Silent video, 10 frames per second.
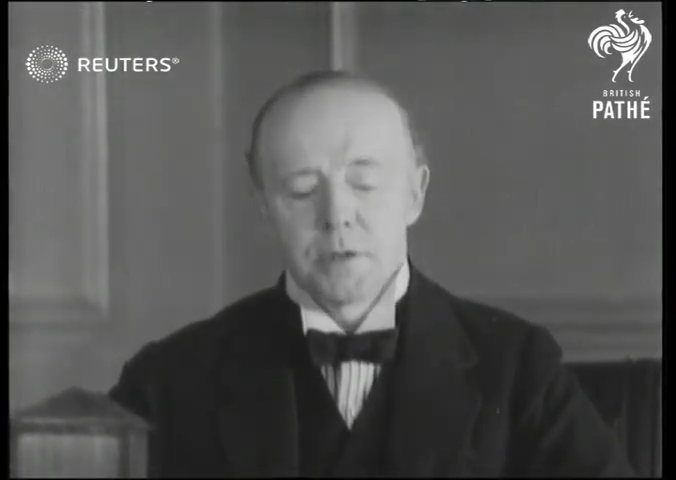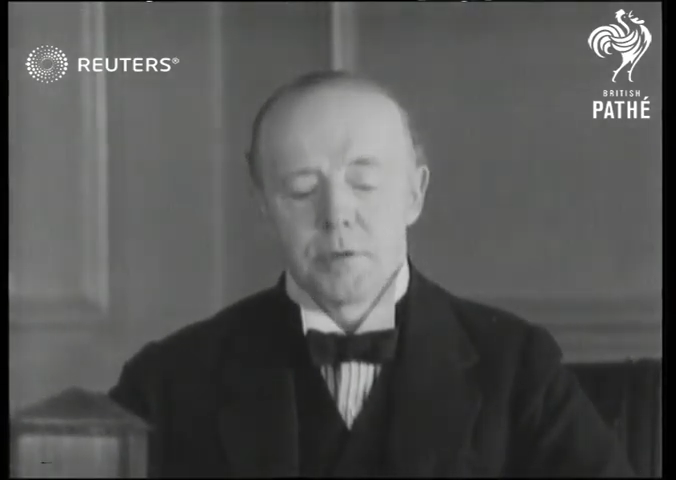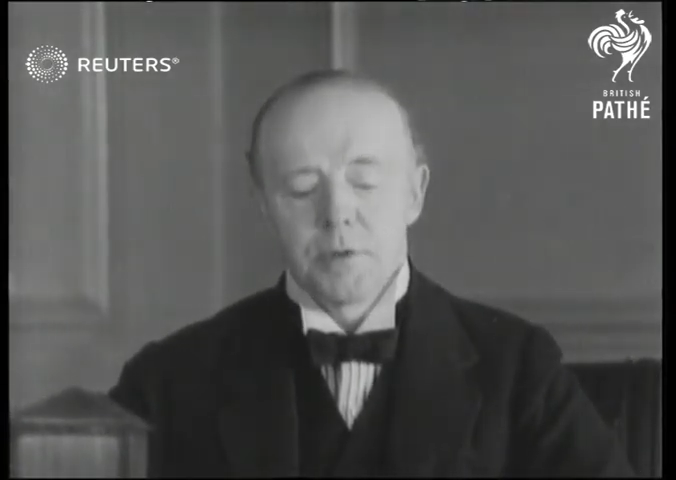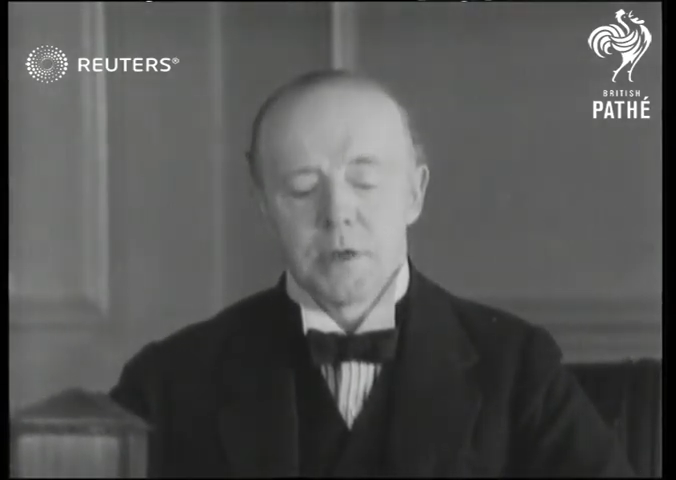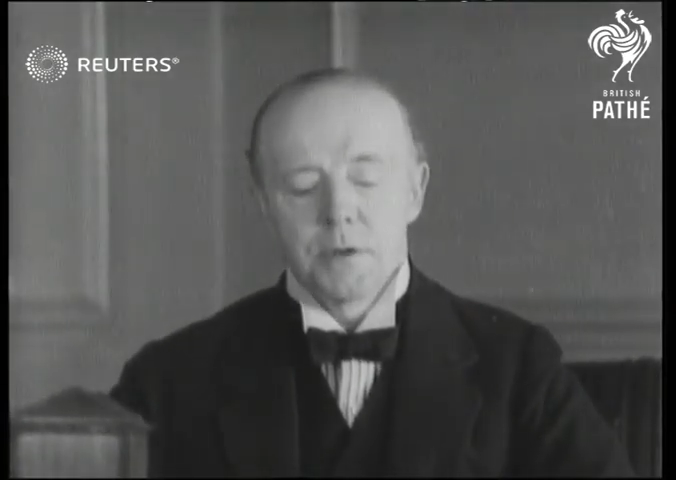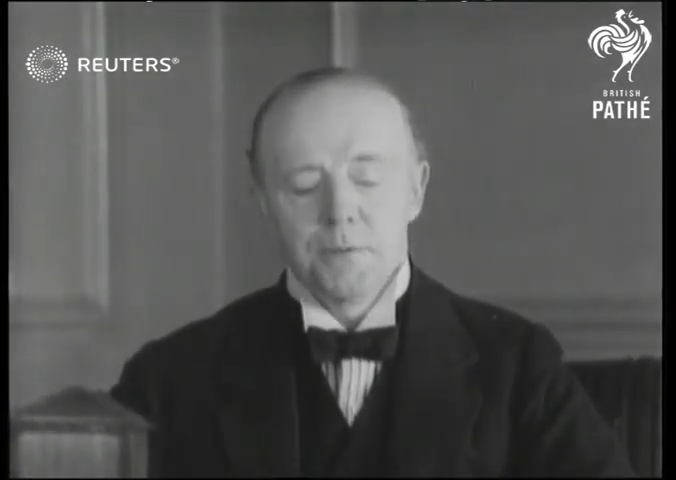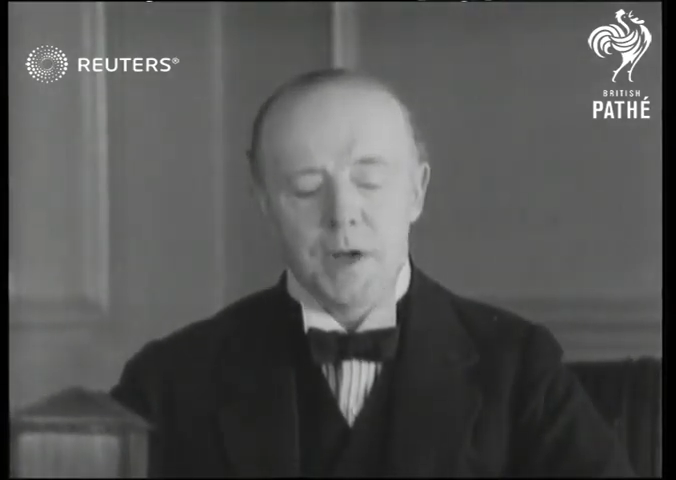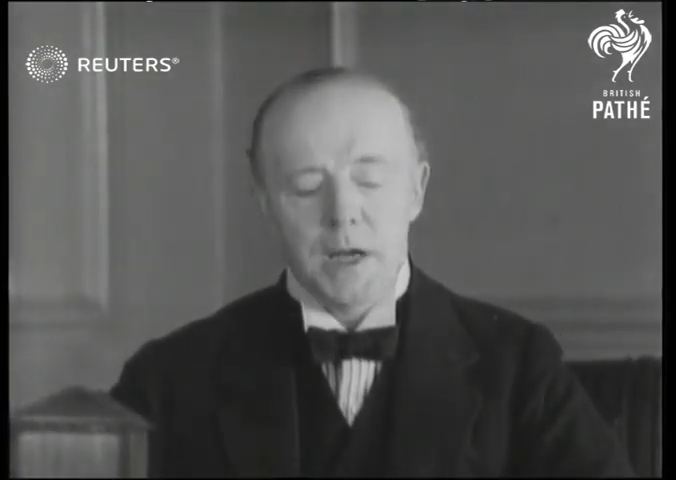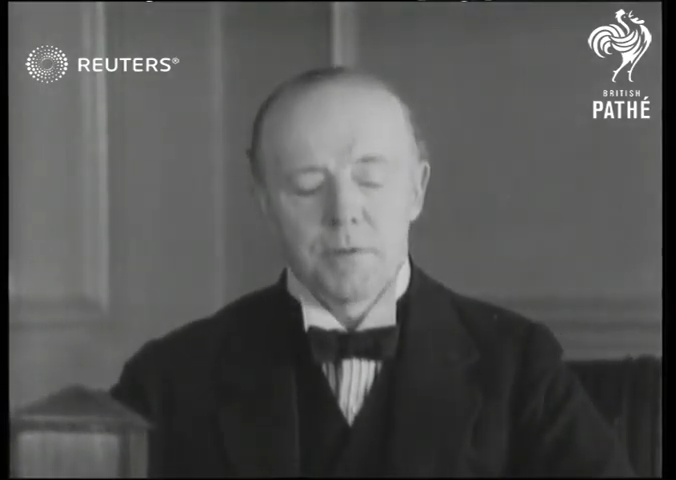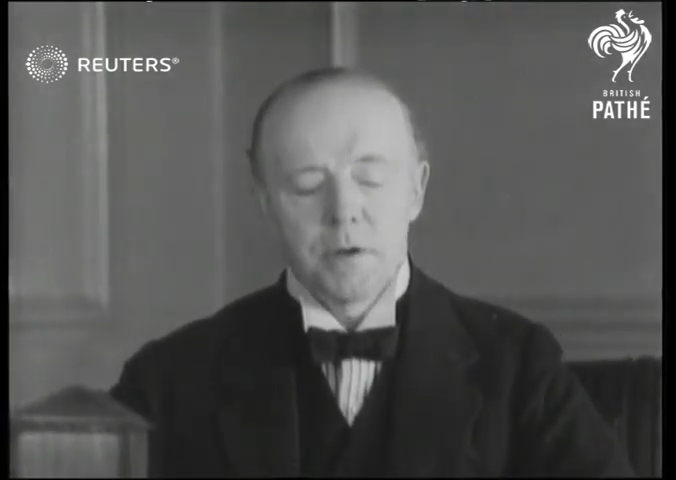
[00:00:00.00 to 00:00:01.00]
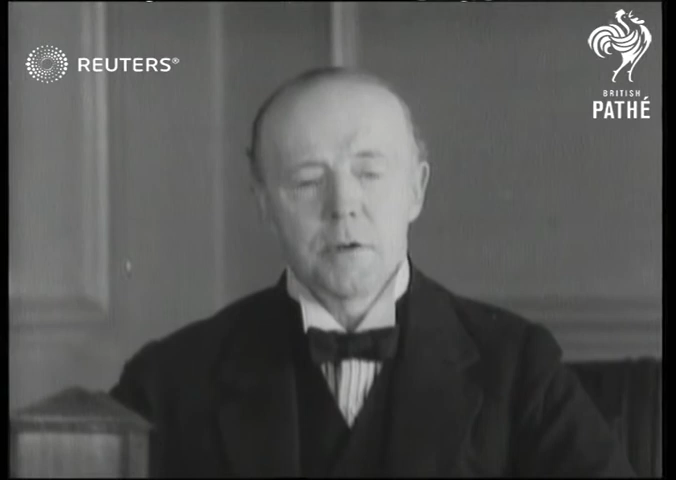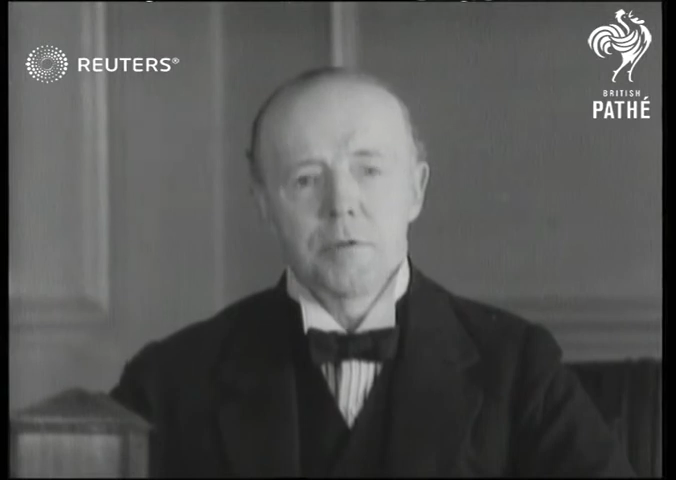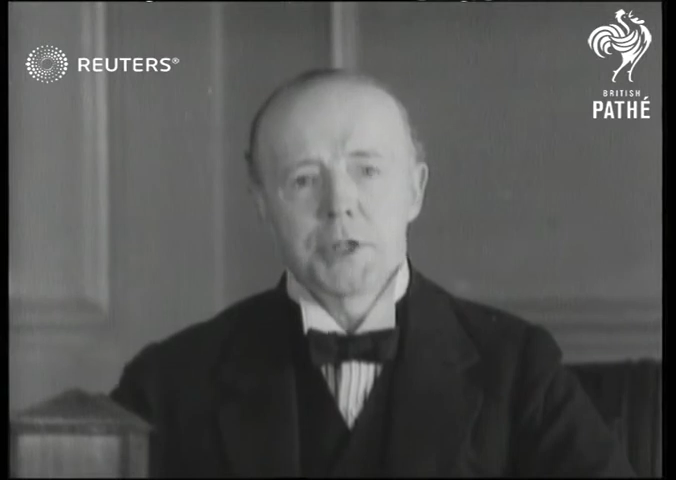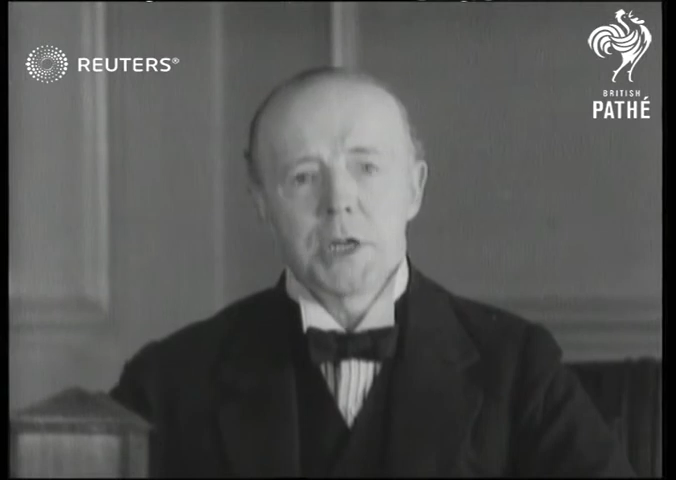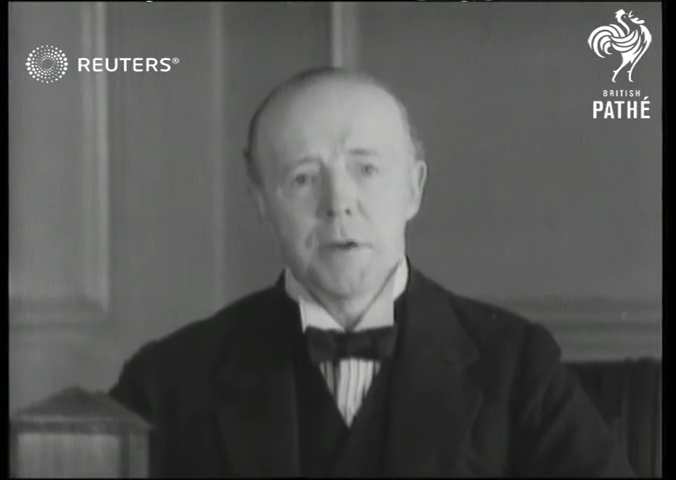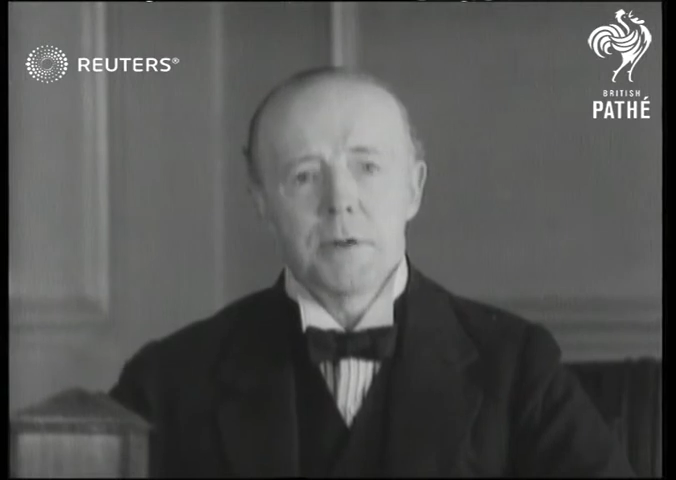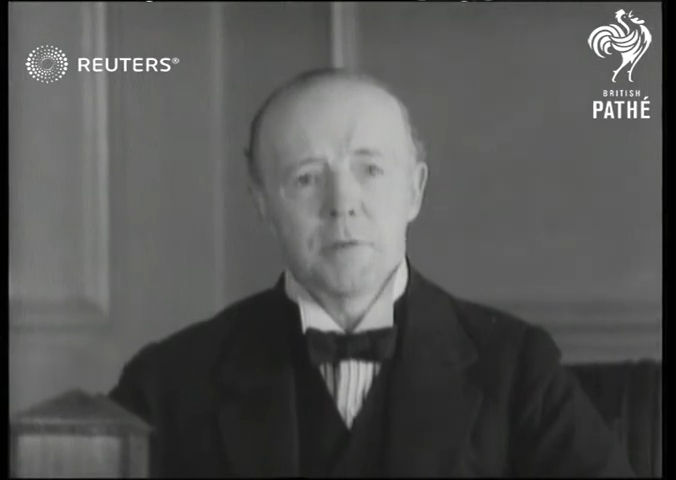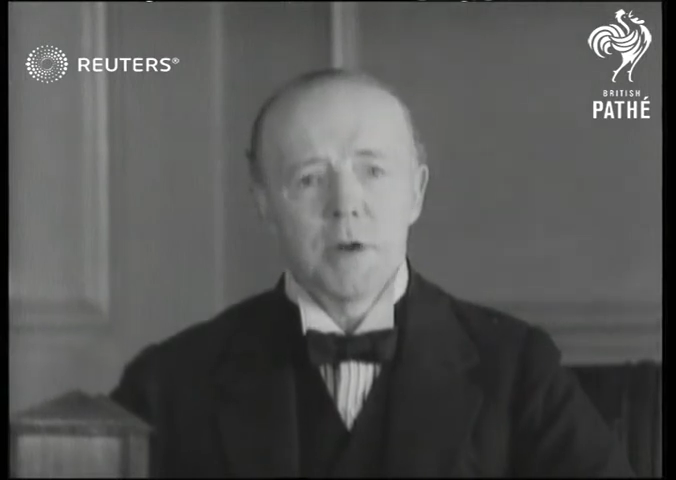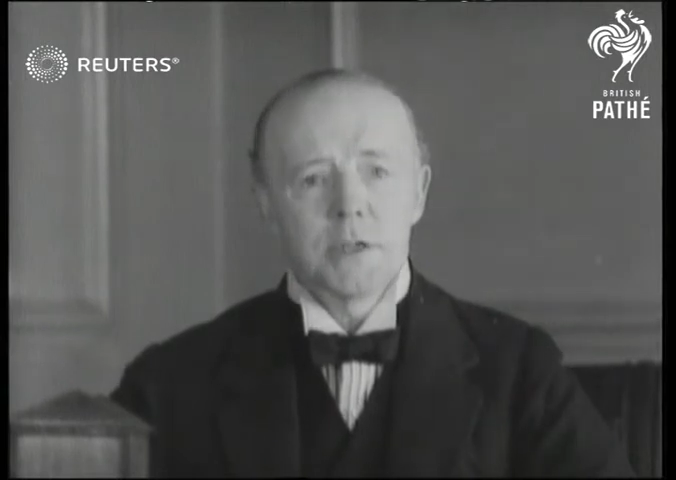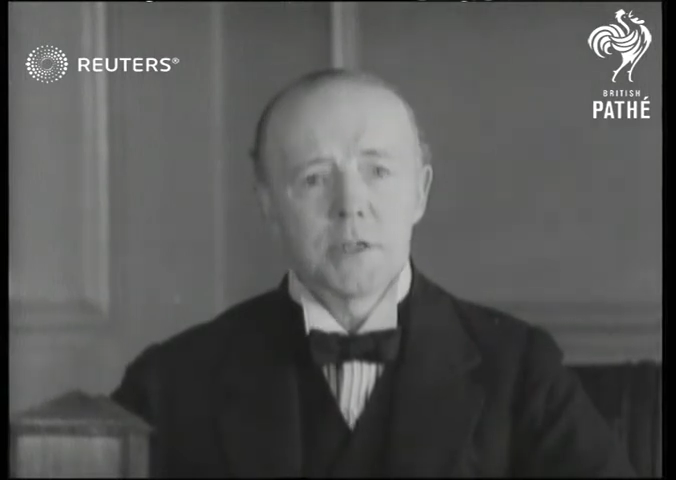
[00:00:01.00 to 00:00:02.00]
to the revival which
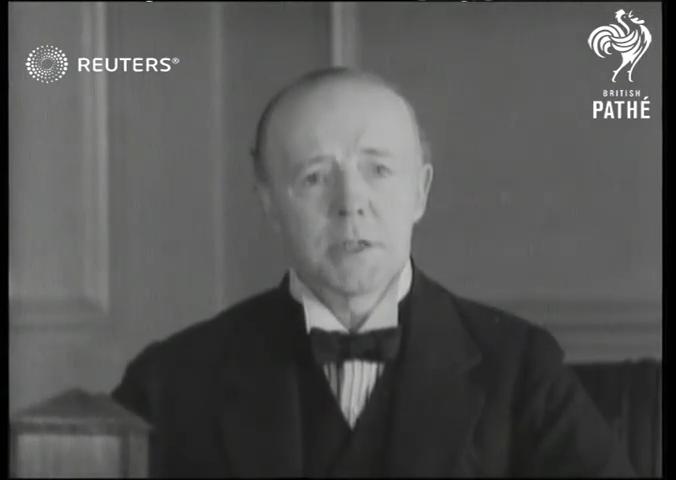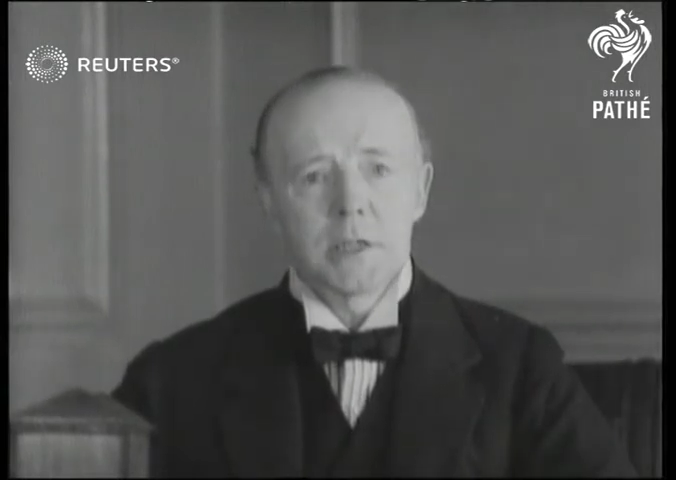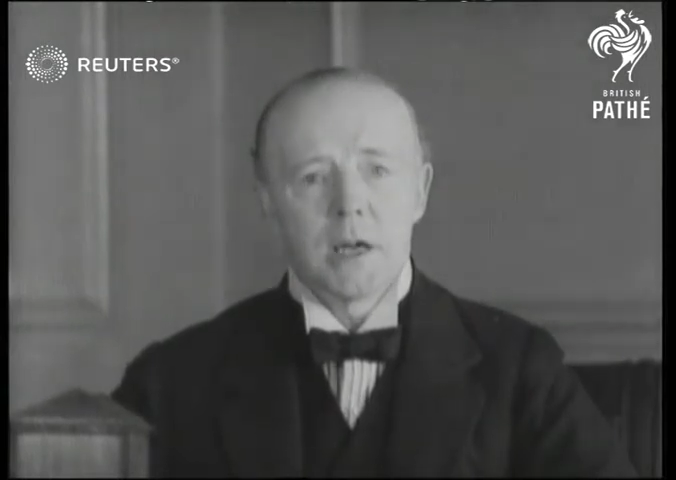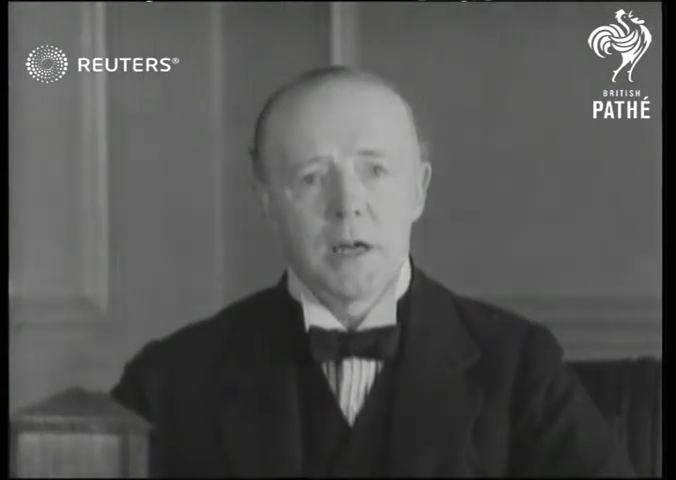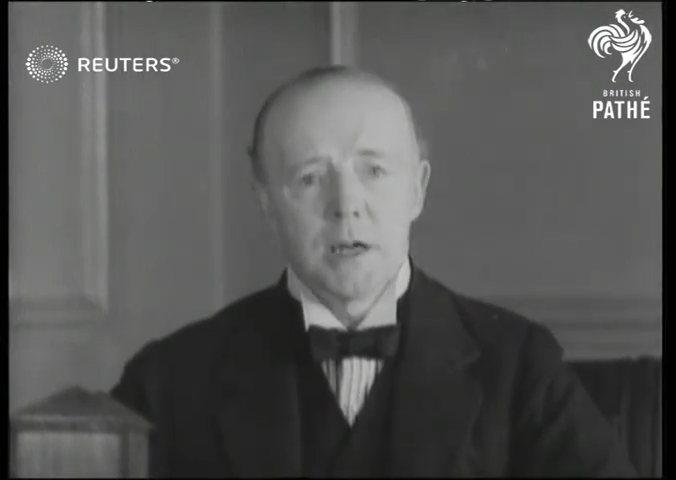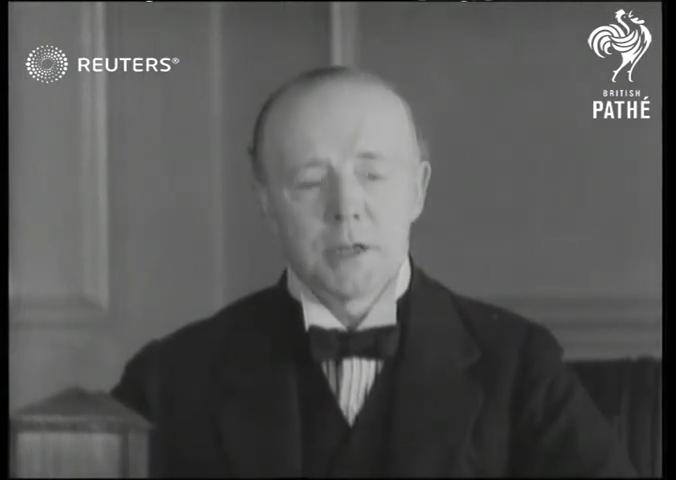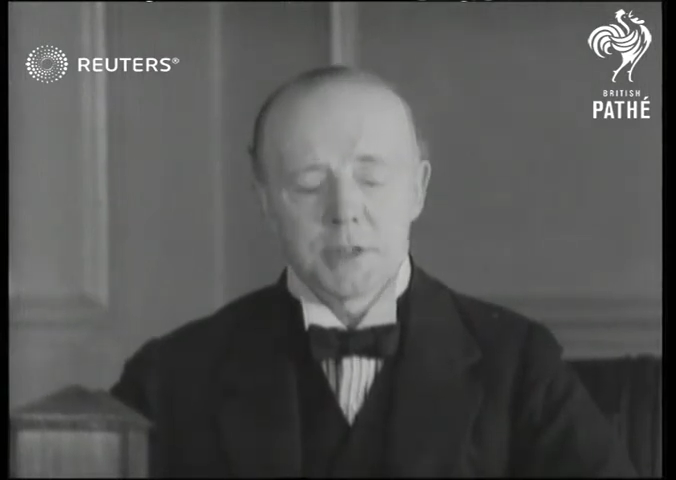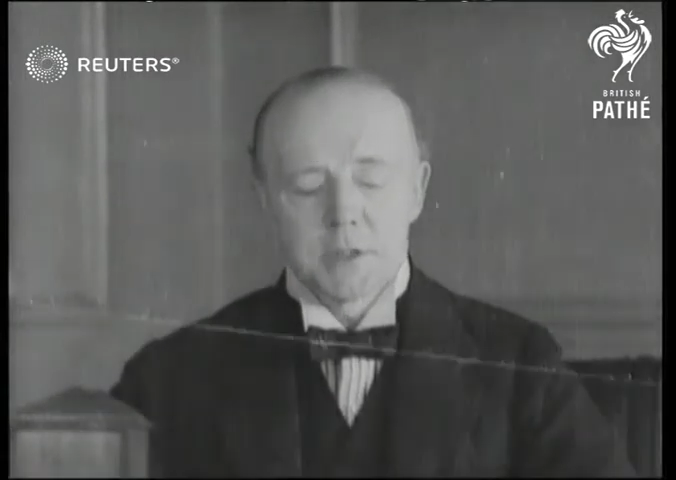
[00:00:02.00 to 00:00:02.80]
everyone desires.